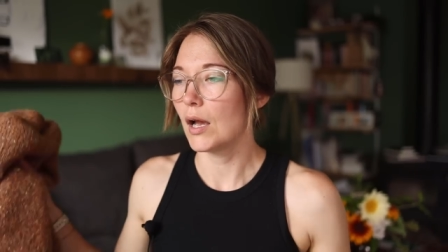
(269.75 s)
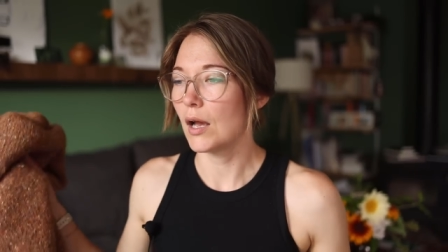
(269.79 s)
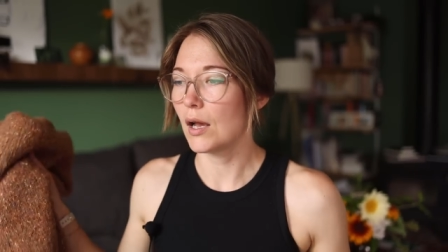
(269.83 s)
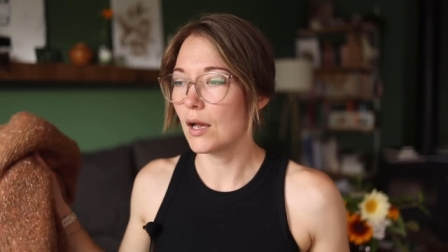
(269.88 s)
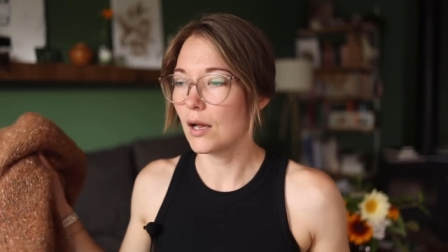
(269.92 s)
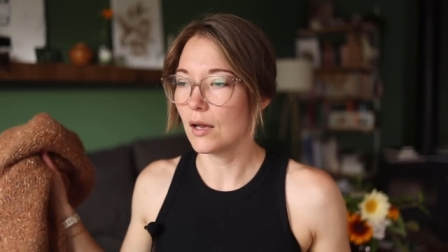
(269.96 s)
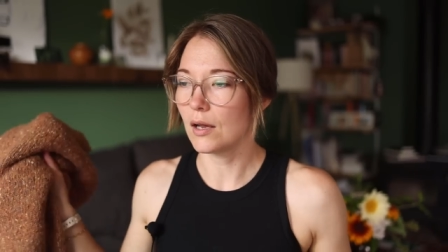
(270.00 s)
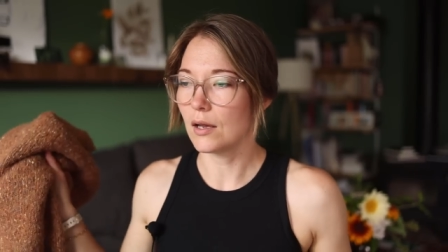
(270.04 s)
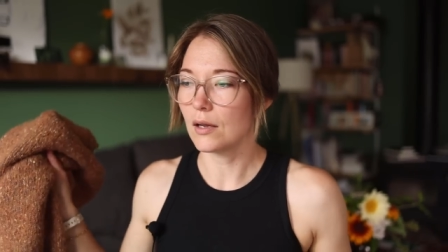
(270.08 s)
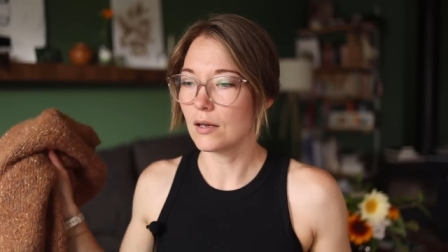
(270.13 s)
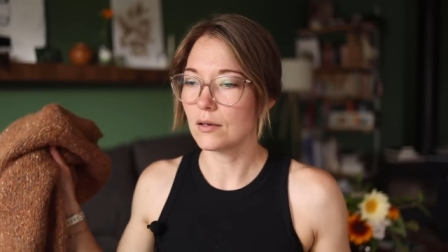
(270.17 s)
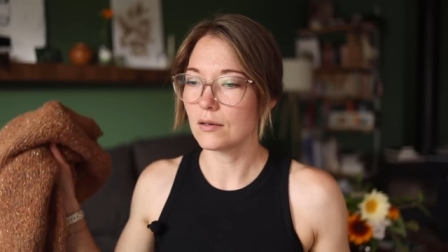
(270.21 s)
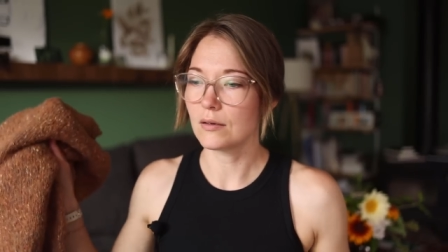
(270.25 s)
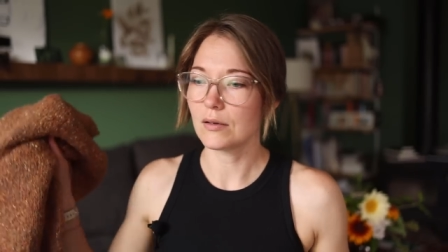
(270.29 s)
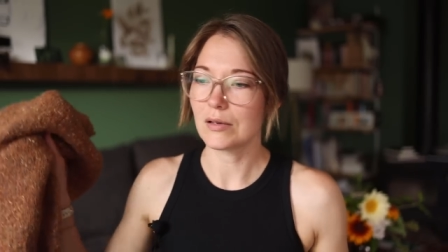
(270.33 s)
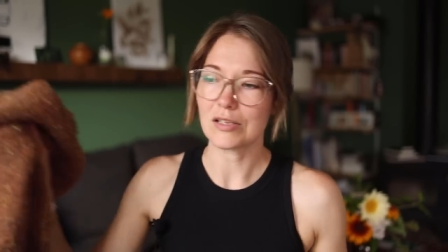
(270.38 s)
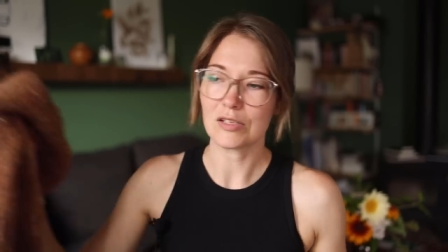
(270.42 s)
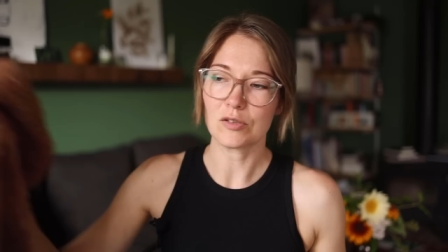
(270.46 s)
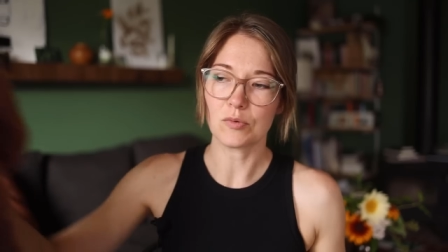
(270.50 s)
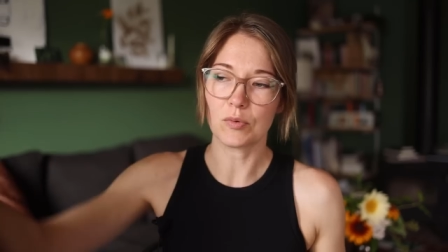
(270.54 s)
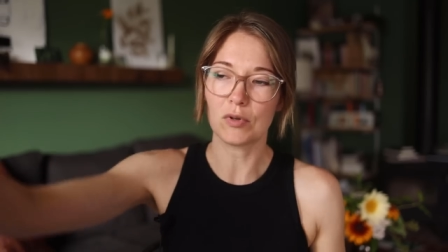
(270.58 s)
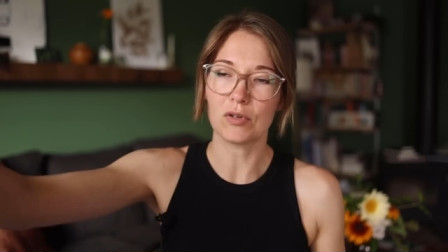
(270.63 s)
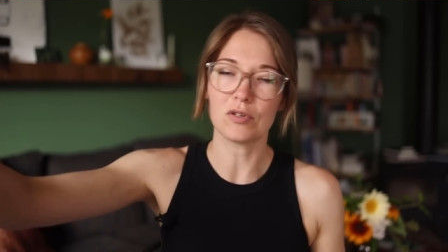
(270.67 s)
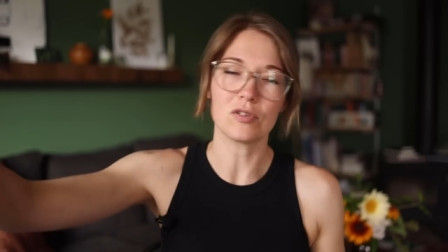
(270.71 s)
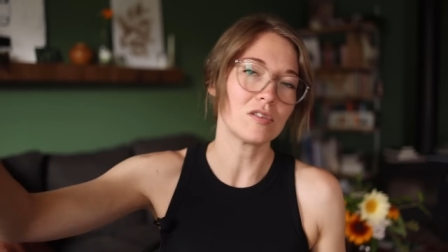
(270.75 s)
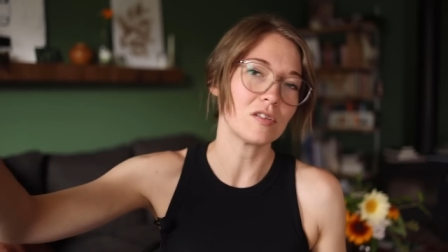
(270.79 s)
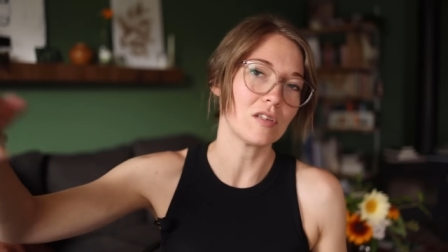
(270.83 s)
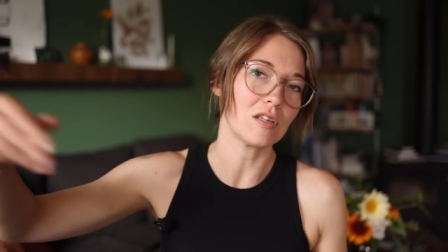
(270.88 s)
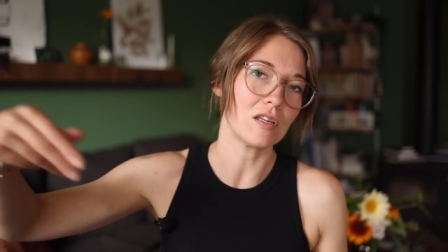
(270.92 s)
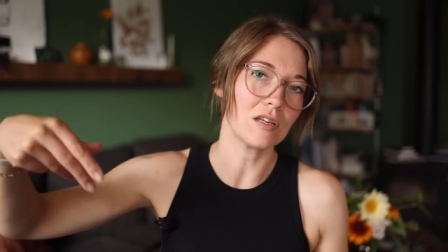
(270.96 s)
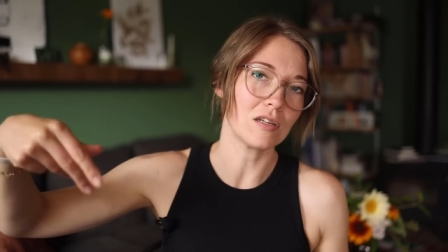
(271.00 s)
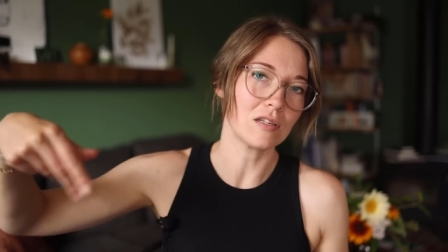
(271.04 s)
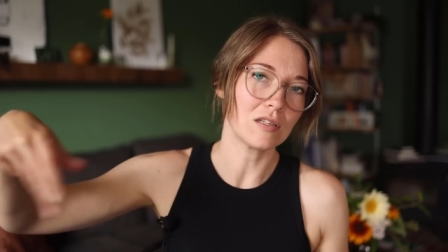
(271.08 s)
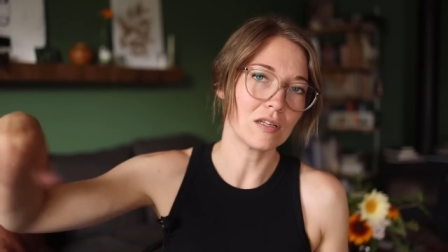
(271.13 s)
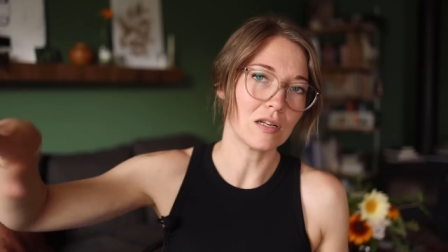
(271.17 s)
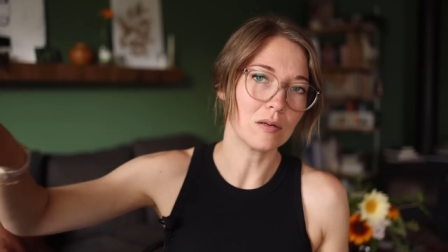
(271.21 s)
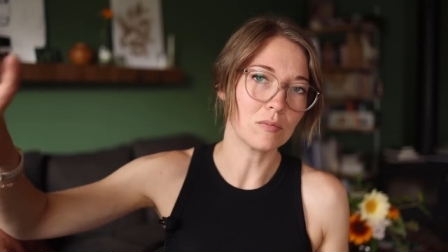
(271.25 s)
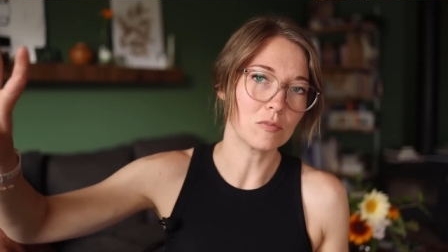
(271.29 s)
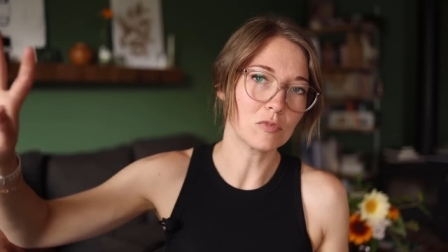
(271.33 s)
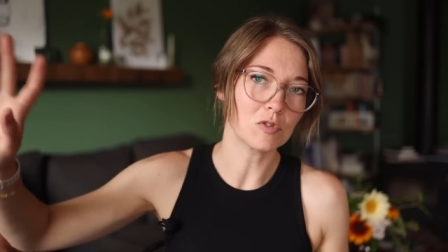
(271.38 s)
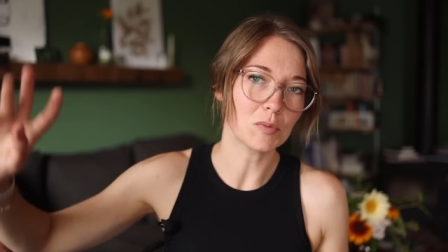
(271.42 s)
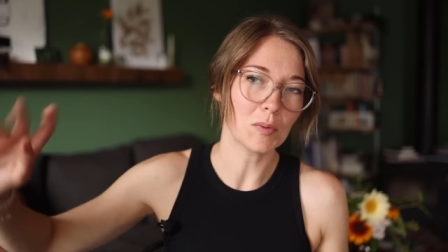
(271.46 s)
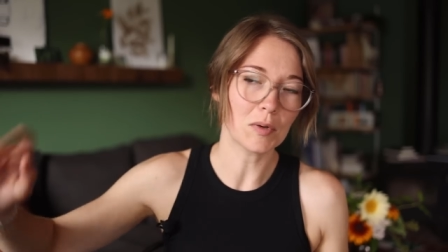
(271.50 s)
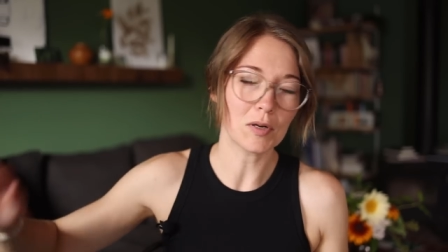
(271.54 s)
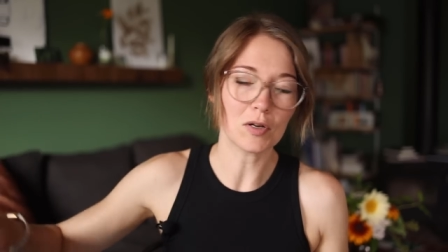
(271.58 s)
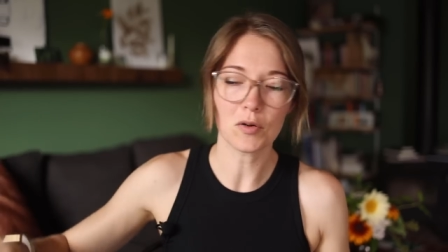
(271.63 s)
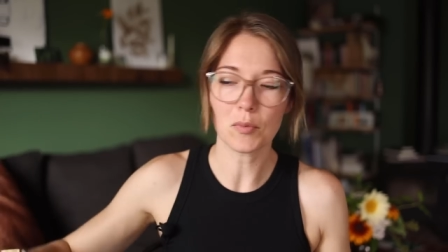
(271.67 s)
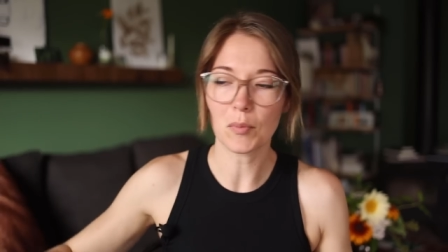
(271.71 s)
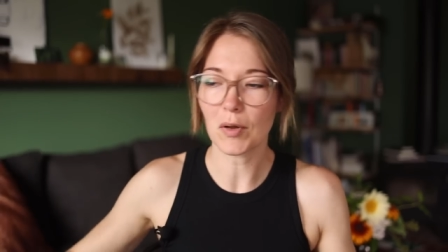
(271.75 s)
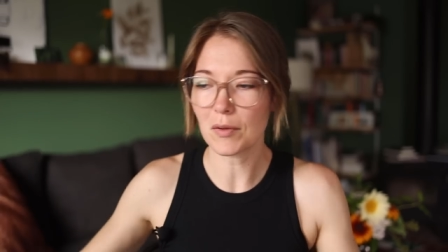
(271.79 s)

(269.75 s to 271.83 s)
uh, as well as the denim sweater.